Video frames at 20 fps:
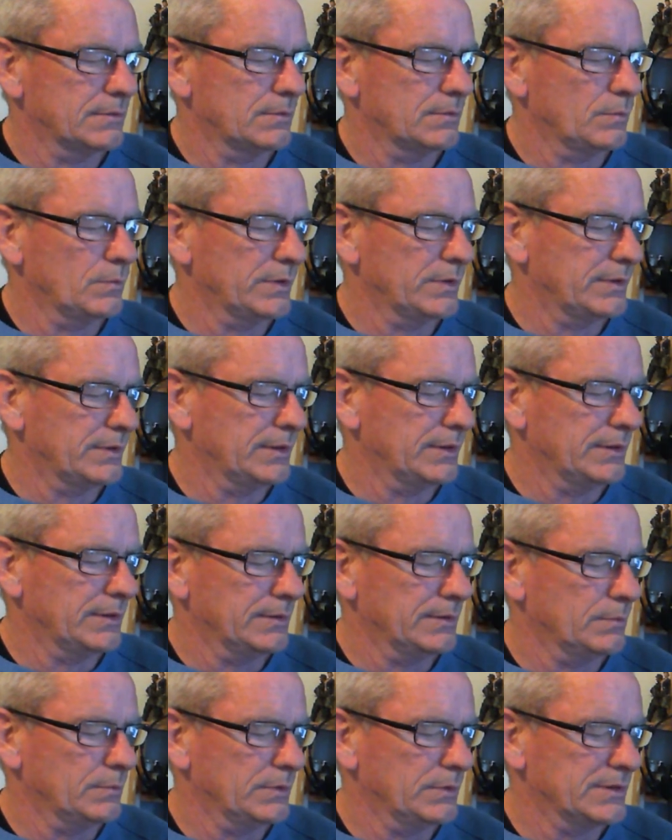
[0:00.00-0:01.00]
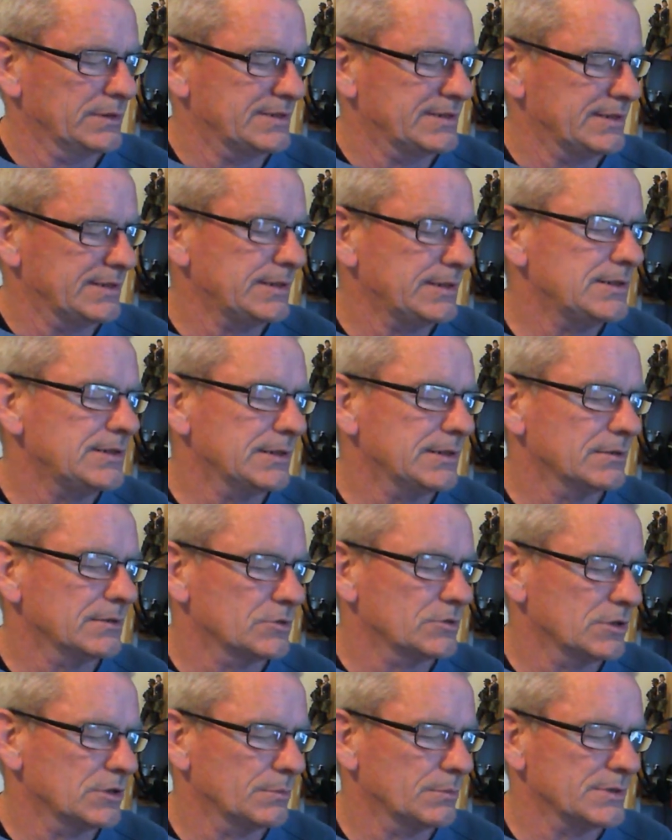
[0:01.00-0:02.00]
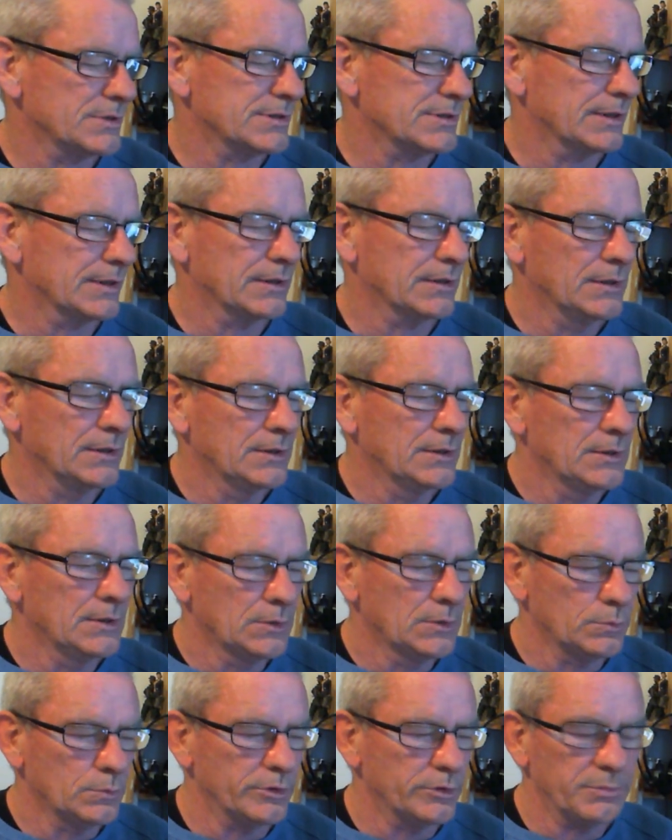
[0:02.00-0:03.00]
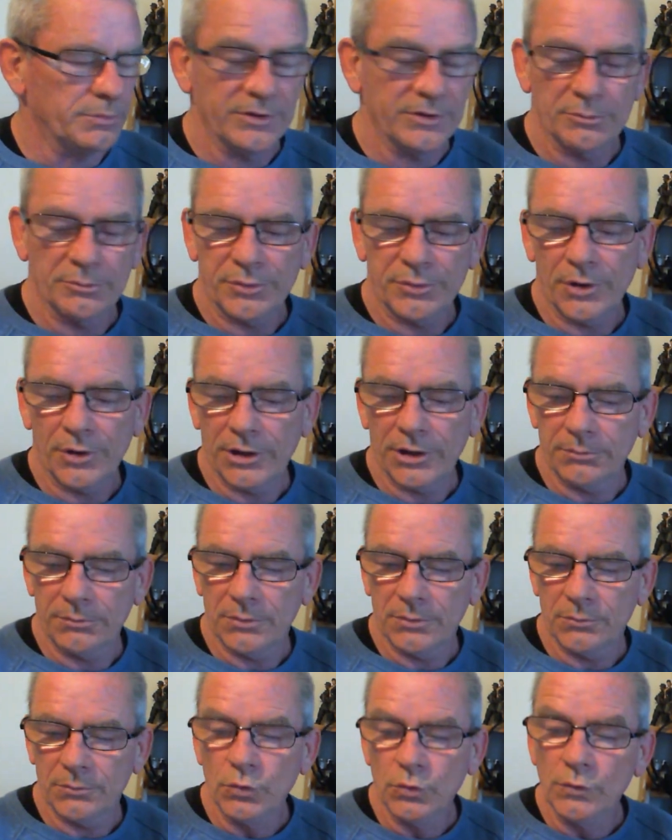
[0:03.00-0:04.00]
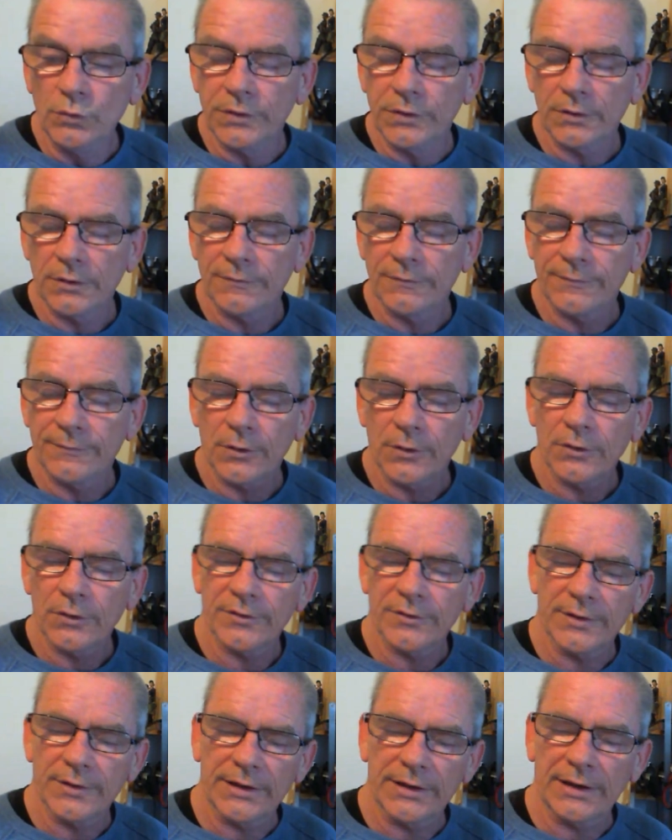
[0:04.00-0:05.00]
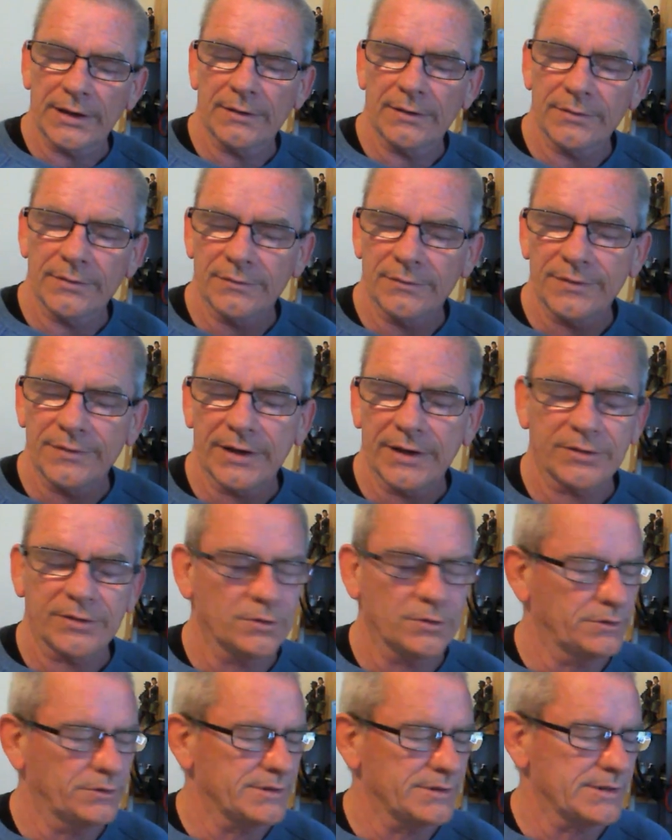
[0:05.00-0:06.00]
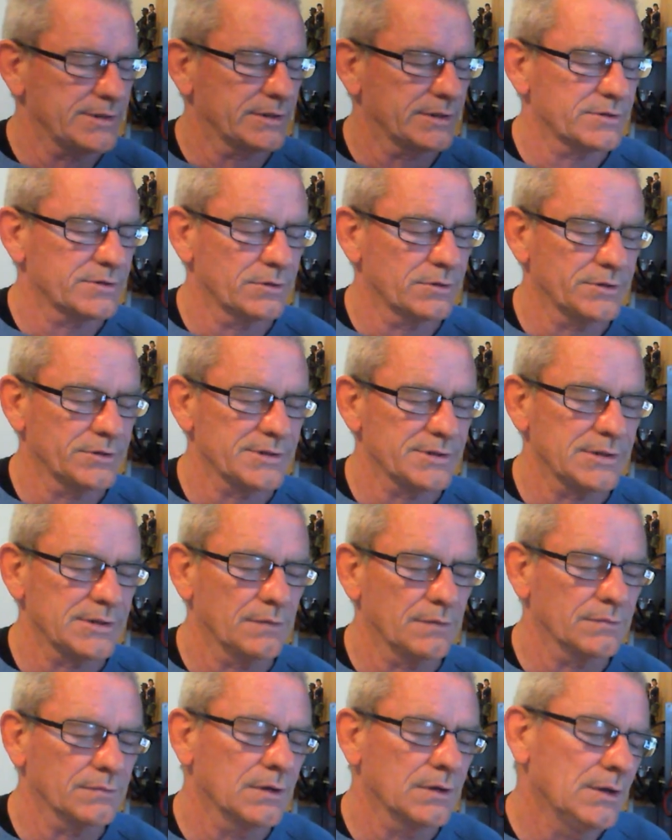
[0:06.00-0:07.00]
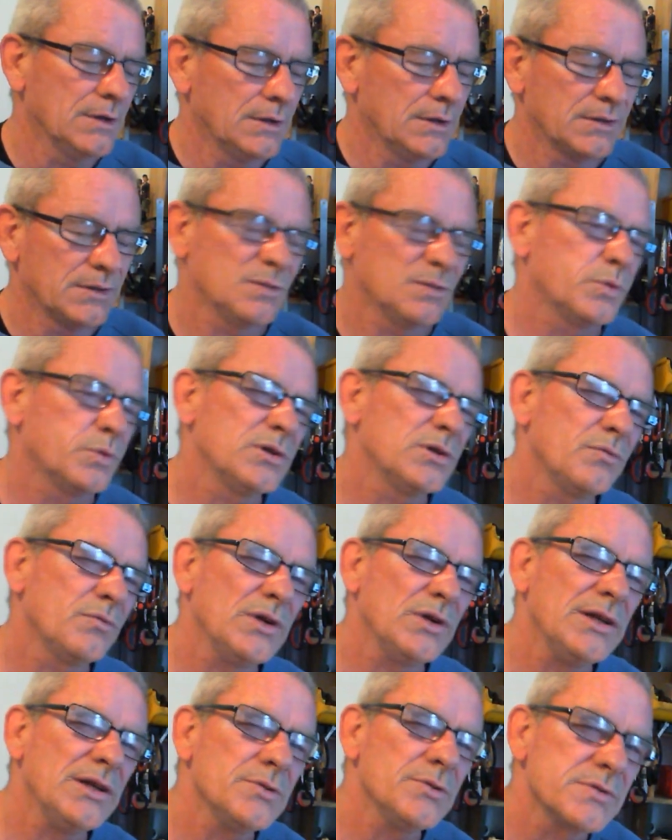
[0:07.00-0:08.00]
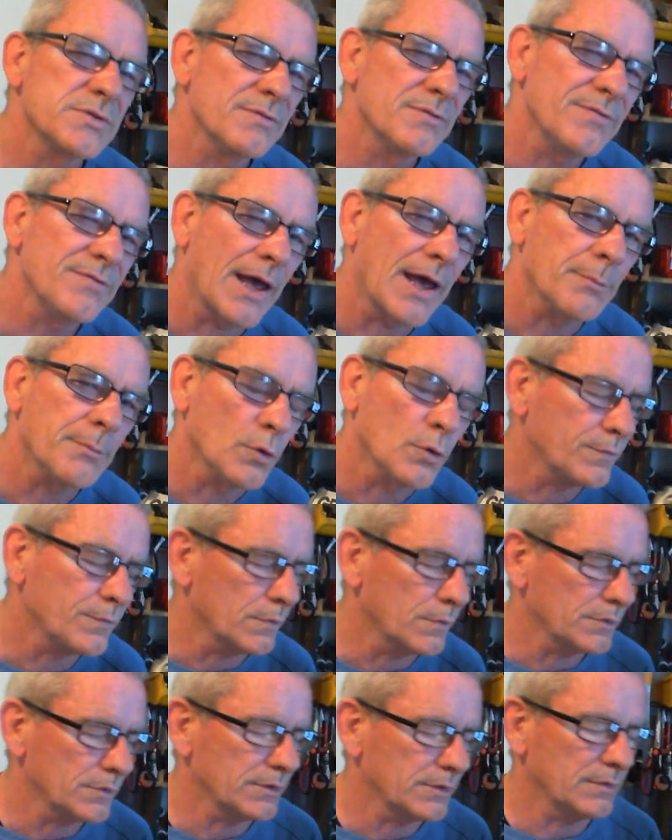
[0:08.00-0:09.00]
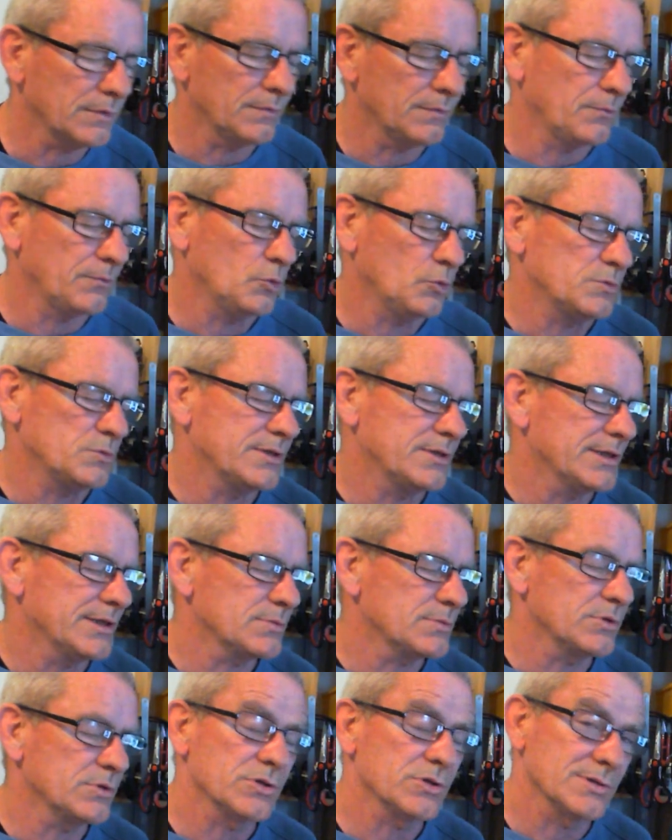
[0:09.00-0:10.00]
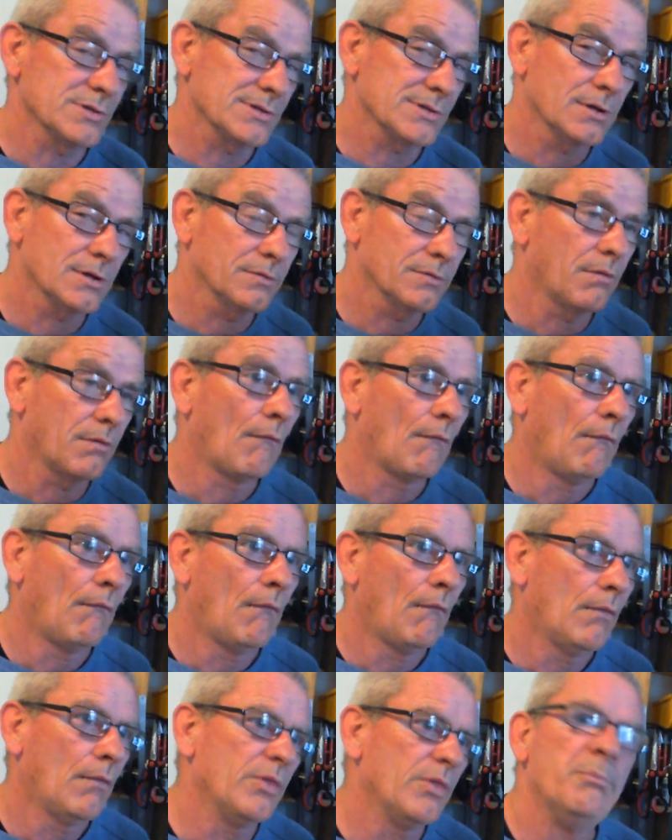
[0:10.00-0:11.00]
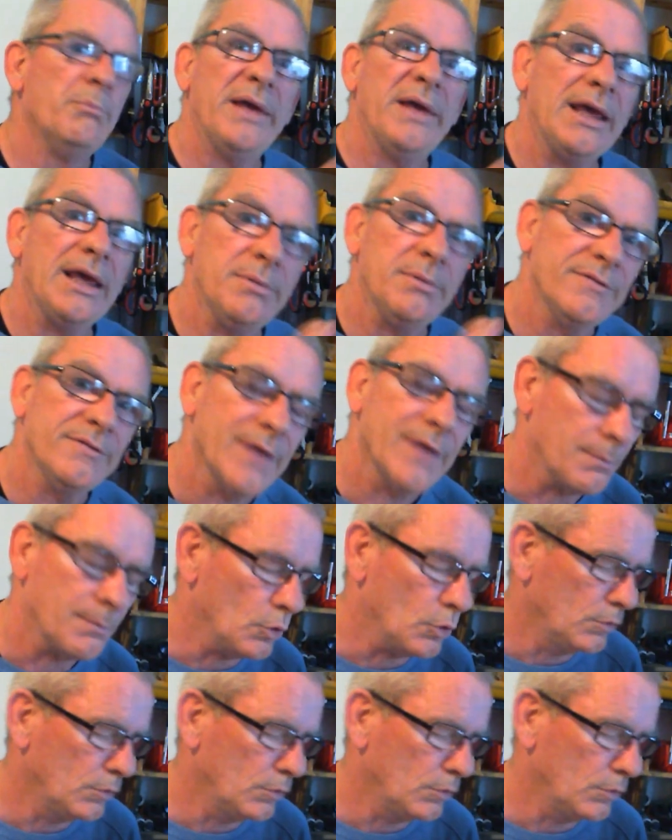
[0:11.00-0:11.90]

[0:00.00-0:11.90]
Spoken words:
with the seating, shall we say, would have been the prime mover for the Flak 3637. They wouldn't have really used the Famo for it. They'd have used this, which is the sort of the baby Famo.